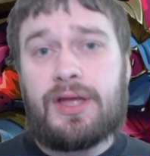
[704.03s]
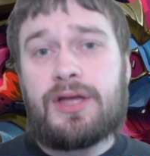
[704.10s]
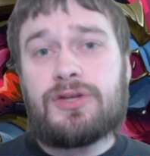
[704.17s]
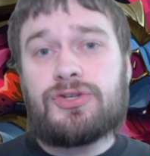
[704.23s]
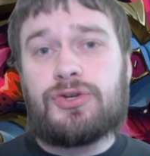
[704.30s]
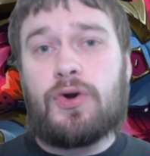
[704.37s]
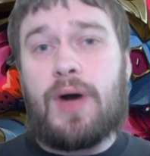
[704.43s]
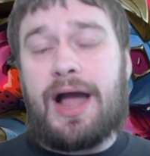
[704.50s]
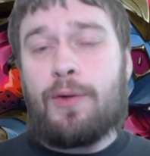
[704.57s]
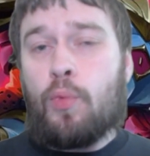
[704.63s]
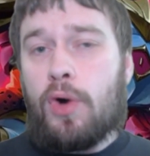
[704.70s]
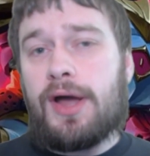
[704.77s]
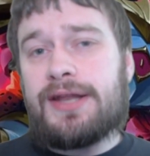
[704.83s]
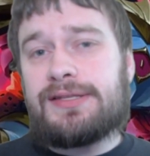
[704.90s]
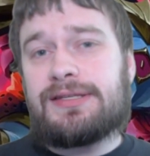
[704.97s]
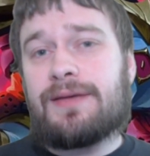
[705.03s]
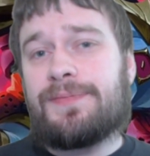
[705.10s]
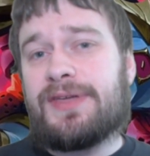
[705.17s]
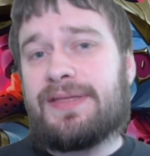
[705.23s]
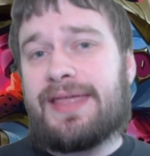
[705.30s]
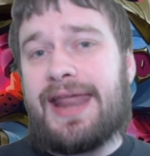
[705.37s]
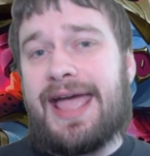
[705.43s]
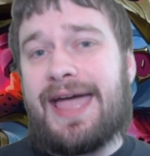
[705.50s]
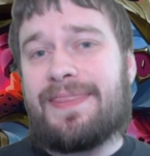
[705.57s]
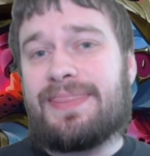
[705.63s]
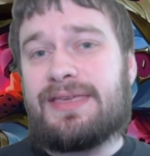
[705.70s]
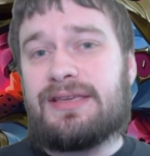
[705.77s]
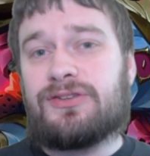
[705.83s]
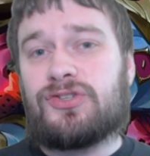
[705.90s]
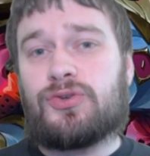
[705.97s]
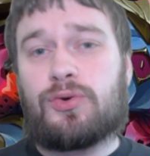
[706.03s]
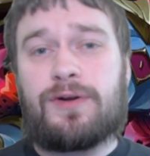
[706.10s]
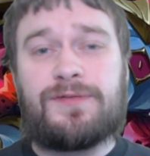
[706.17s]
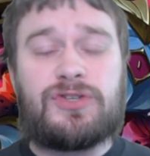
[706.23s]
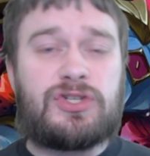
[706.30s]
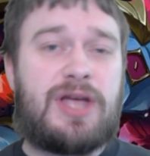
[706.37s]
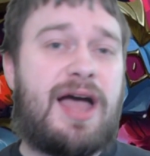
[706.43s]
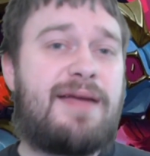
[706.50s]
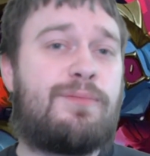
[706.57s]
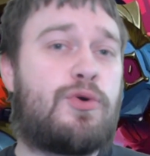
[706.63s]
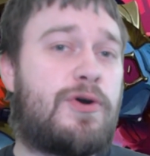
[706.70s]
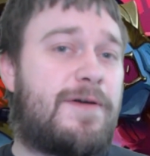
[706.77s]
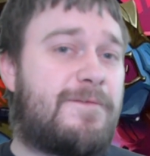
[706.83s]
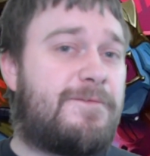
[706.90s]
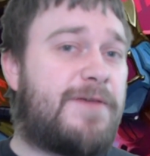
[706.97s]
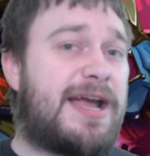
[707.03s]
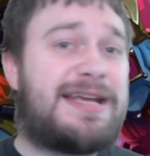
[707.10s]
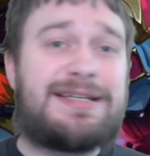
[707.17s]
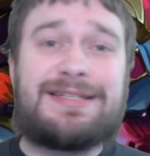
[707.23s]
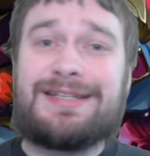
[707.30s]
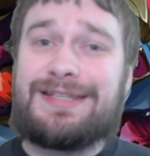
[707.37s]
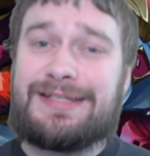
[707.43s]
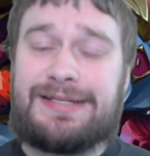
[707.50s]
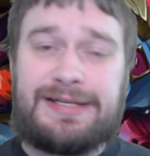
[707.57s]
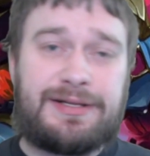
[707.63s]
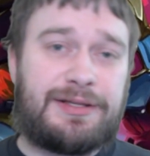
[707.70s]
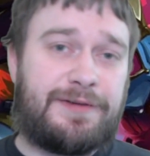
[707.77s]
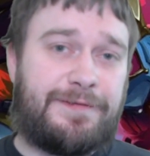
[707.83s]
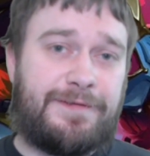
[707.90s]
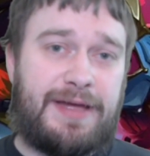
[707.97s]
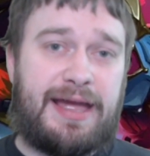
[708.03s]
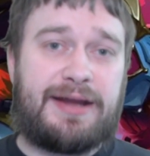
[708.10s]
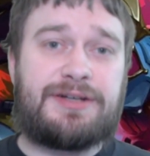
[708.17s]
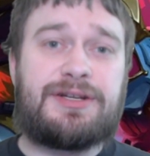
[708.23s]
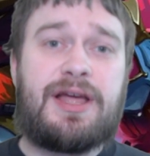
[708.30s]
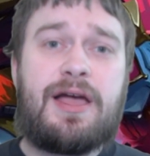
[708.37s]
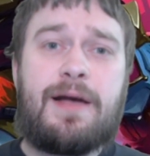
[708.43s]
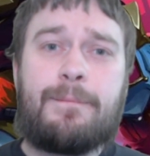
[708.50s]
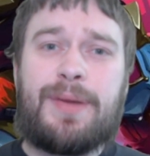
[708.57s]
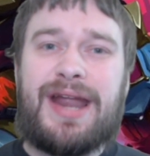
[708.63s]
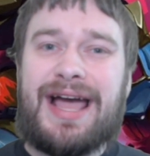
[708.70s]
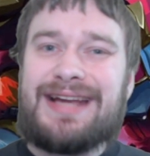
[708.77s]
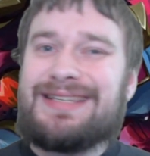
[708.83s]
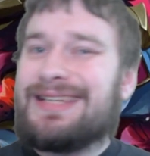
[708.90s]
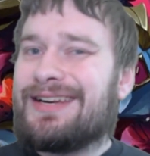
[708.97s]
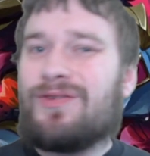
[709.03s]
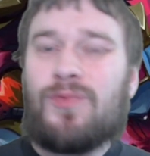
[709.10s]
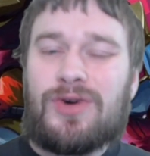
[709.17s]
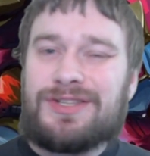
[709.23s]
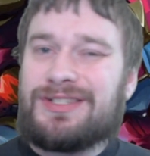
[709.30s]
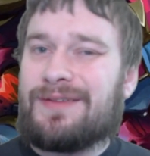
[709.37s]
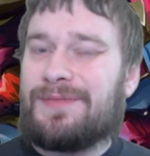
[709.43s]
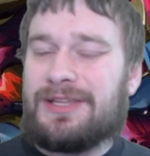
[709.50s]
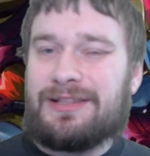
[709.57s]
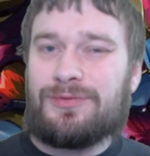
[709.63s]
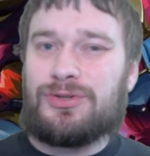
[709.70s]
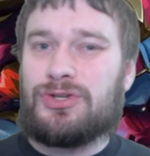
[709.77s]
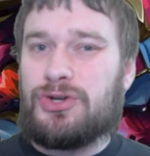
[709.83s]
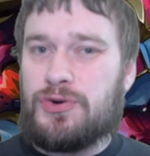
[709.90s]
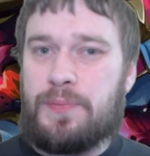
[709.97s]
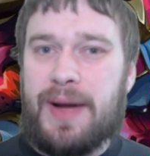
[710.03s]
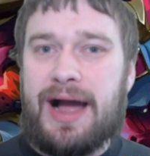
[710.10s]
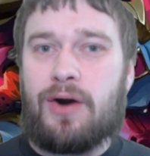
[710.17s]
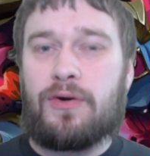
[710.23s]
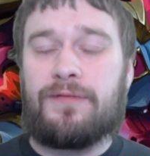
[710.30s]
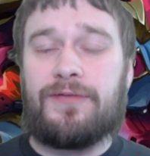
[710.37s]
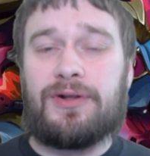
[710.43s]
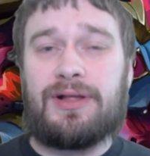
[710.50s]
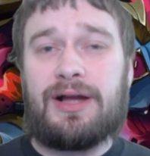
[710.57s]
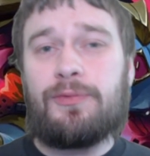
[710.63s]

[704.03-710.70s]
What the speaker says: So I wanted something that had the sort of Skyborn fight to steal effect, but I didn't want something that was too powerful.